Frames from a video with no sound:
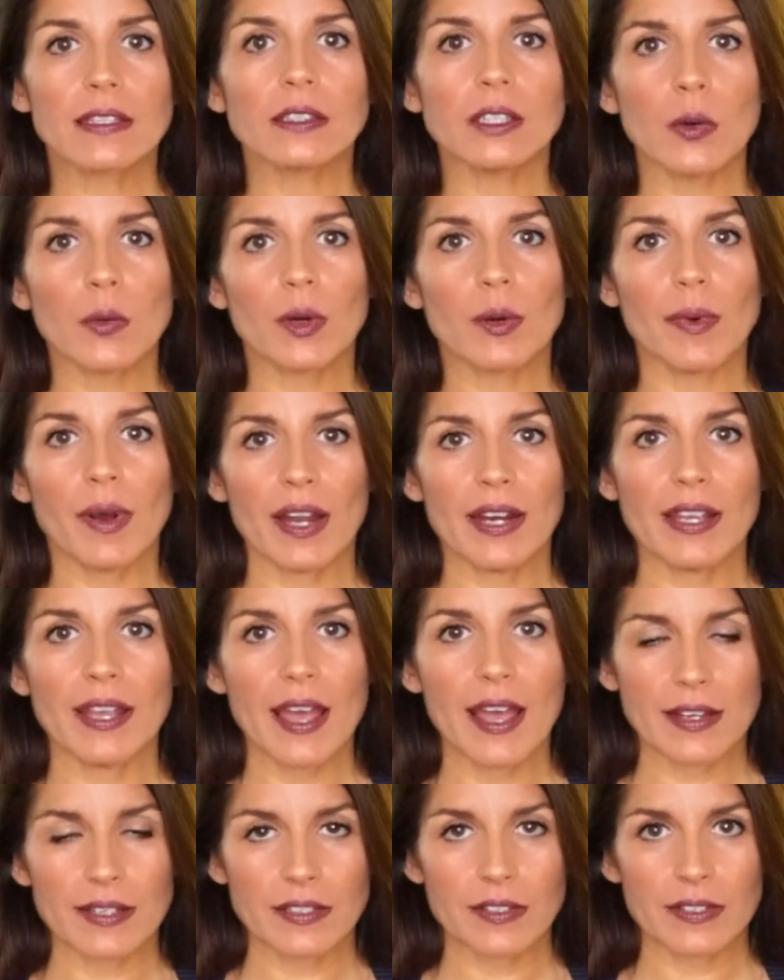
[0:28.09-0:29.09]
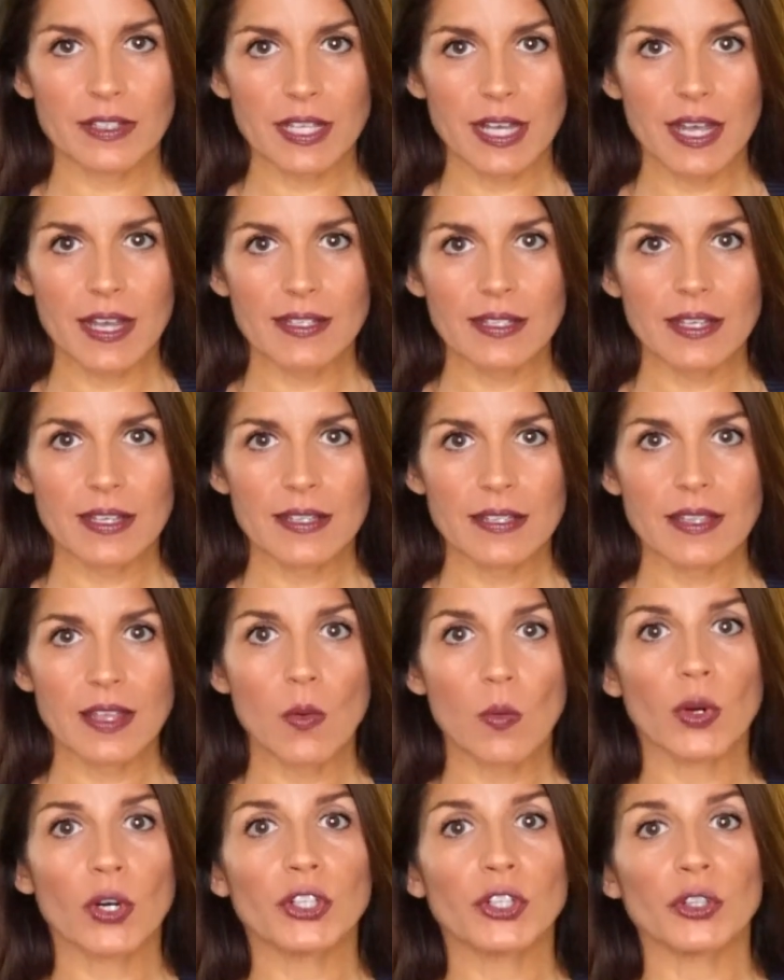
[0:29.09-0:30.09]
lower body exercises
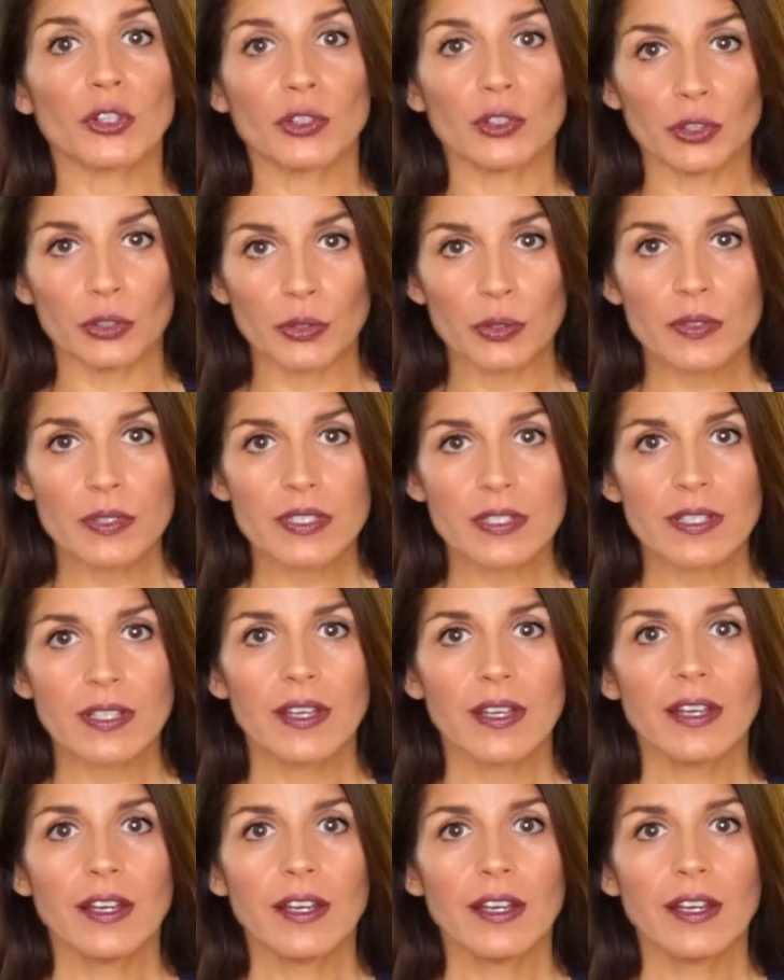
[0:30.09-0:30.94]
that work your glutes,